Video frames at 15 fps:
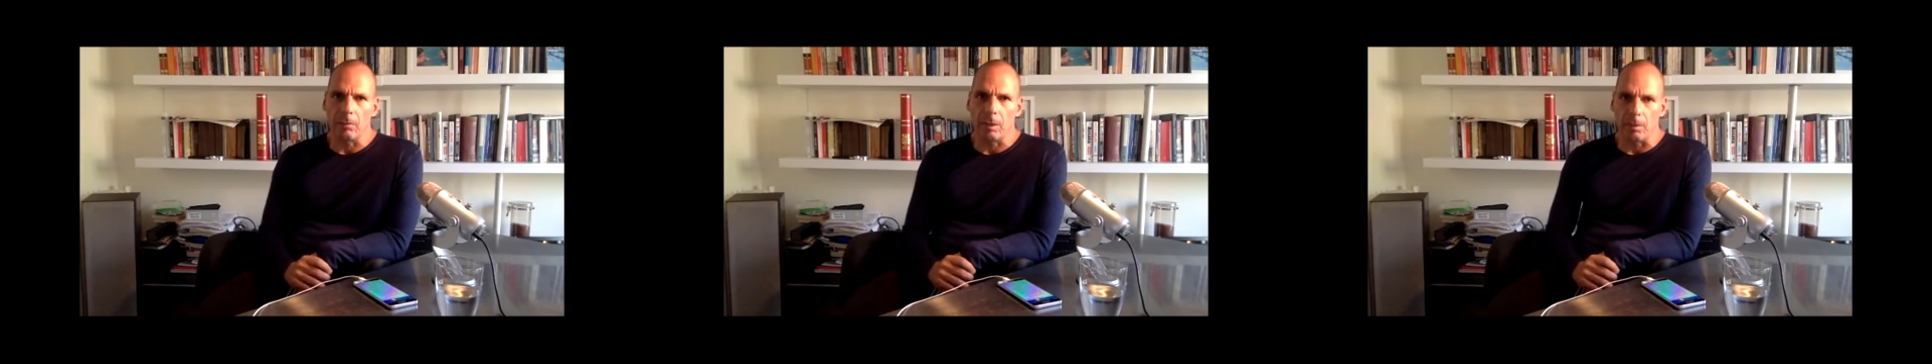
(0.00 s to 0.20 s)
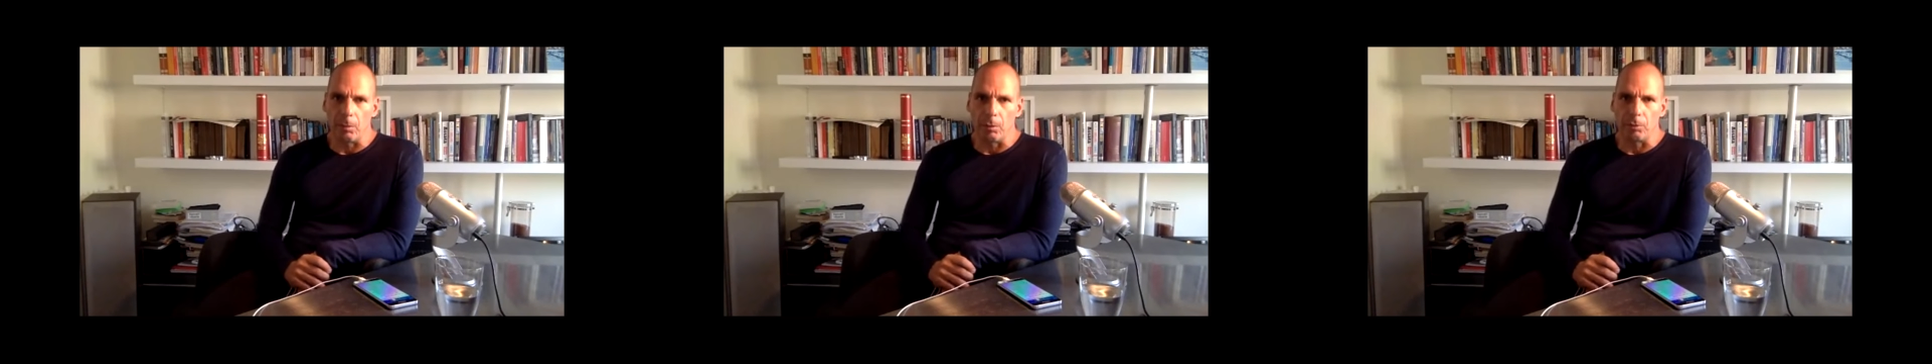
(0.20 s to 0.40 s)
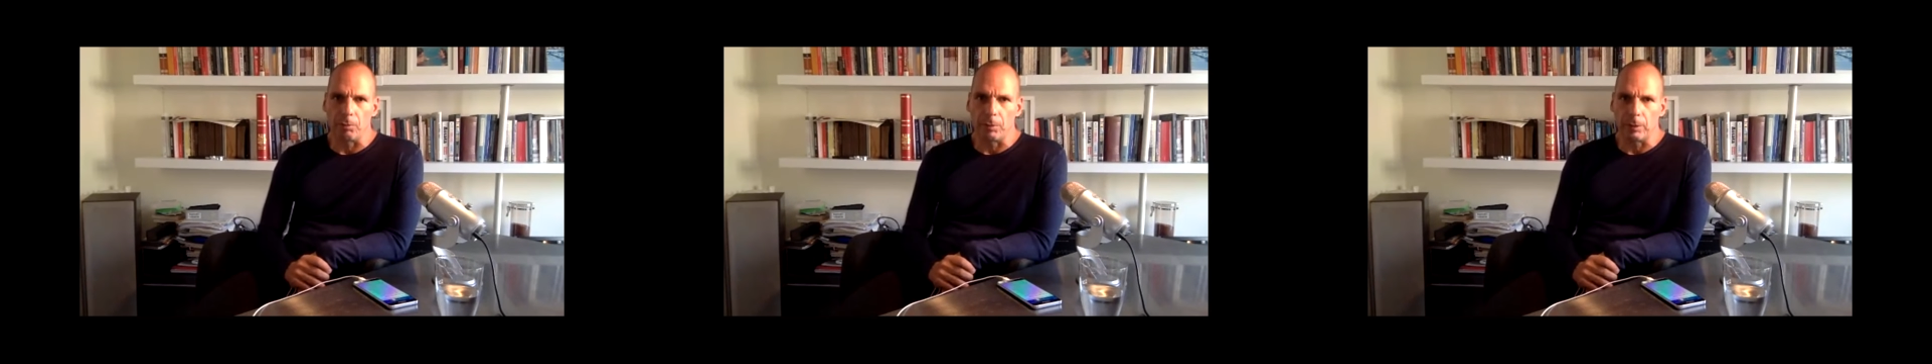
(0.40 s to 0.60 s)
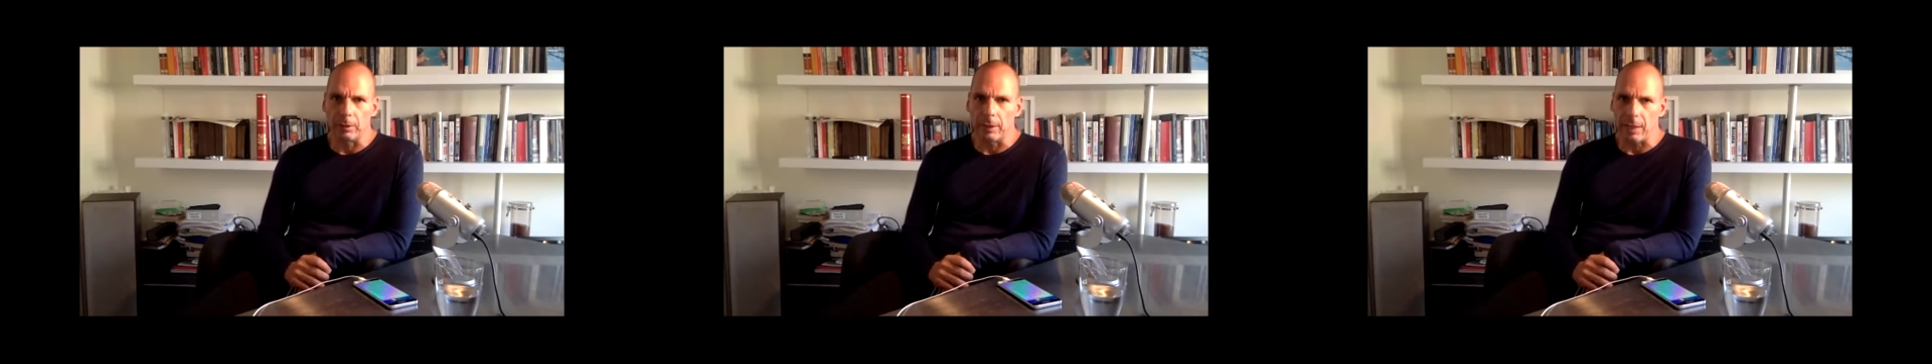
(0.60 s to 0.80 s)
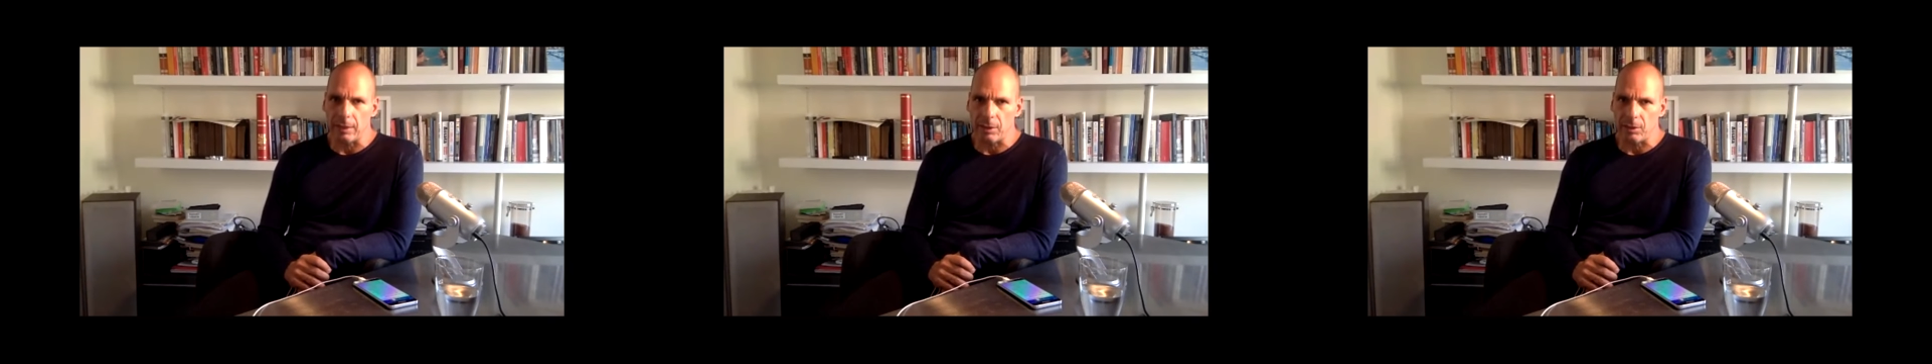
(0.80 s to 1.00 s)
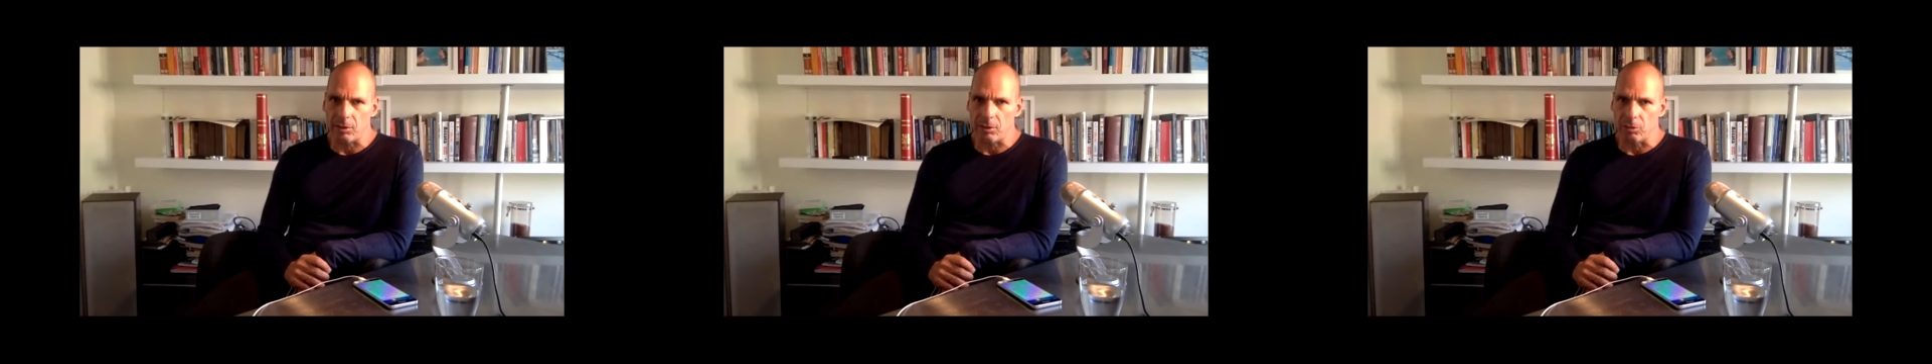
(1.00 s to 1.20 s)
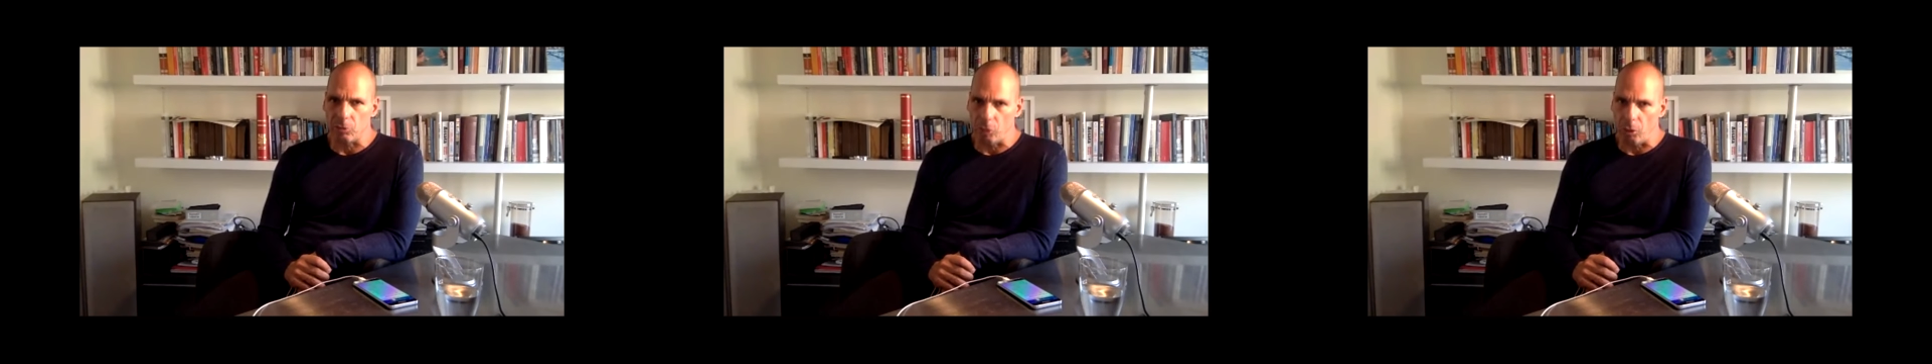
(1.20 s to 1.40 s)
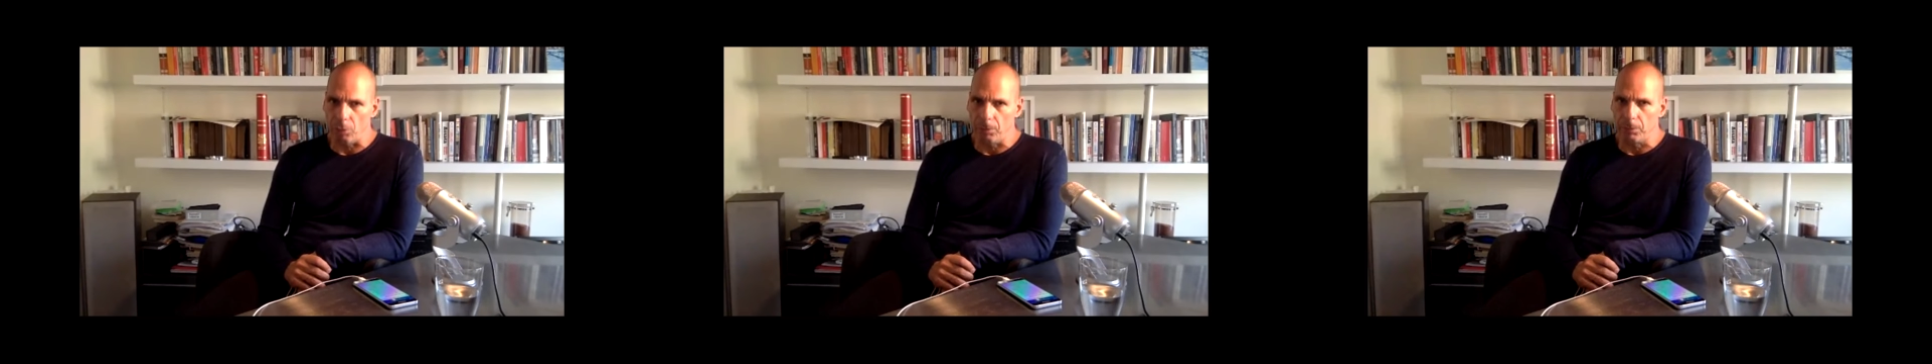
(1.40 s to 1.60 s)
the movement, does its
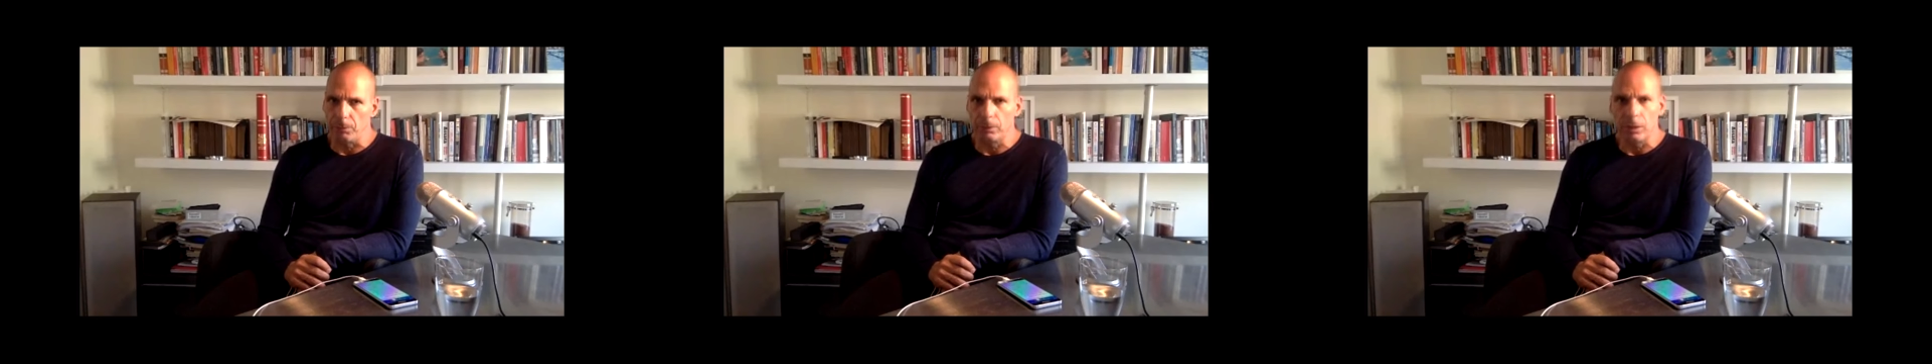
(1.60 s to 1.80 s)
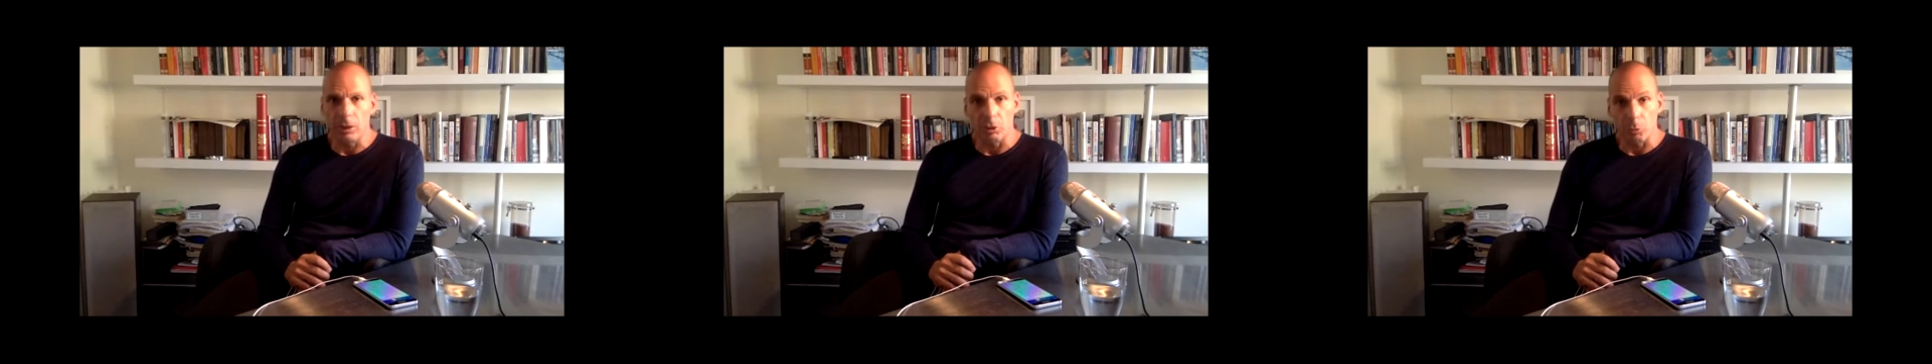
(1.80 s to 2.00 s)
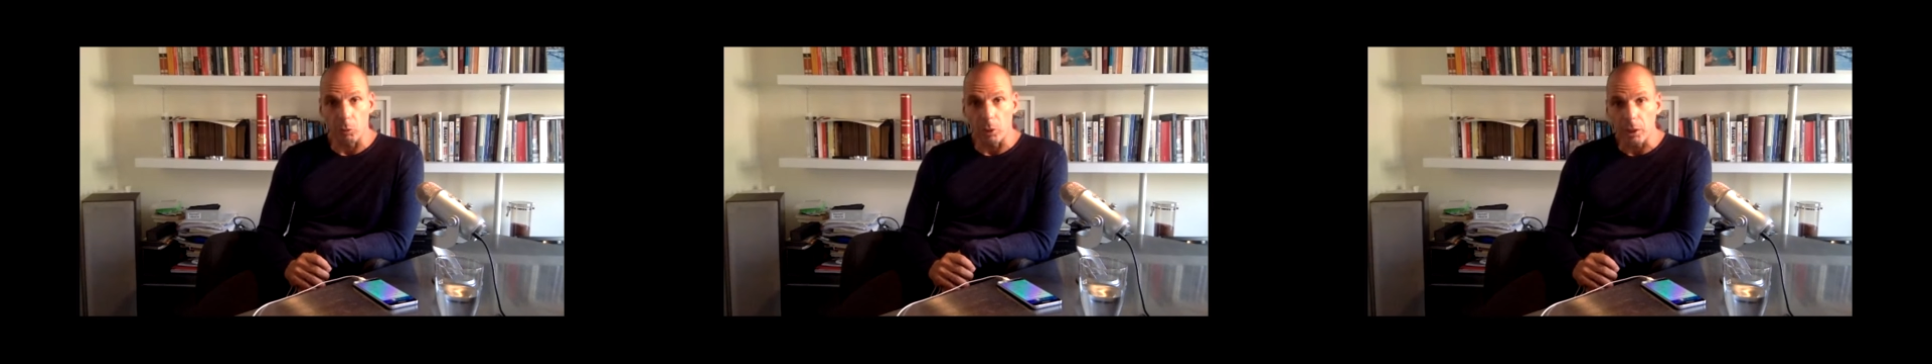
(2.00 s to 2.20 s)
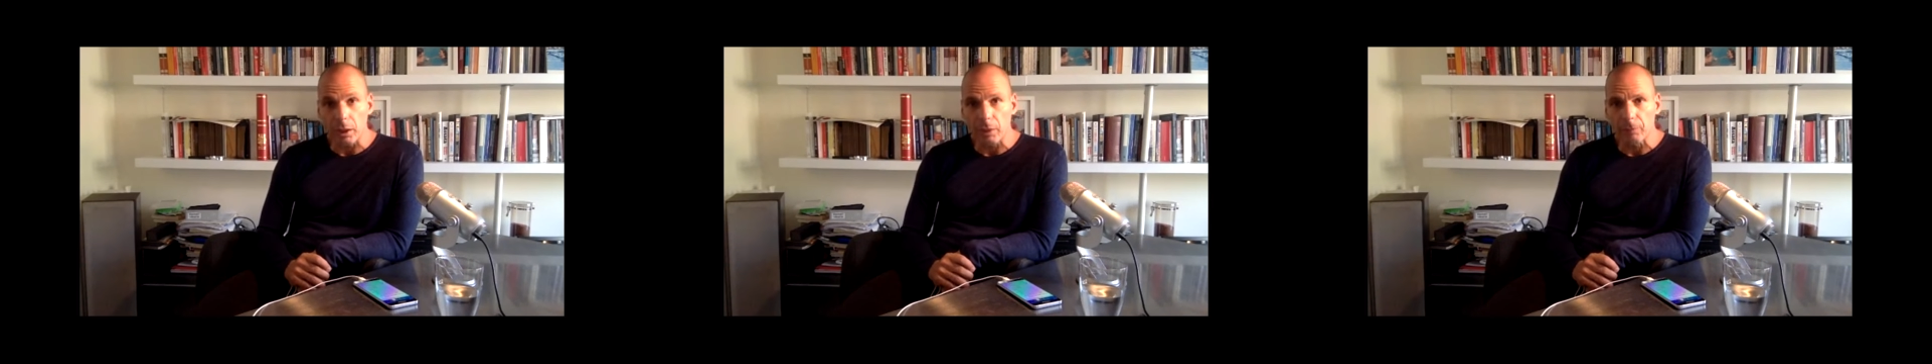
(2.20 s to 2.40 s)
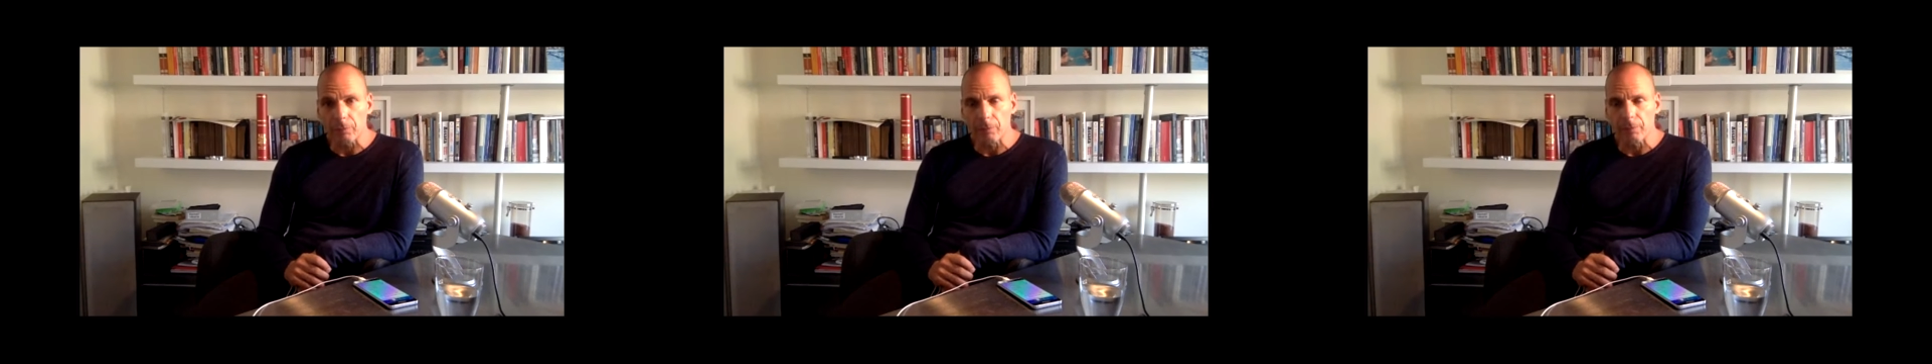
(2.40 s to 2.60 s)
job, its work,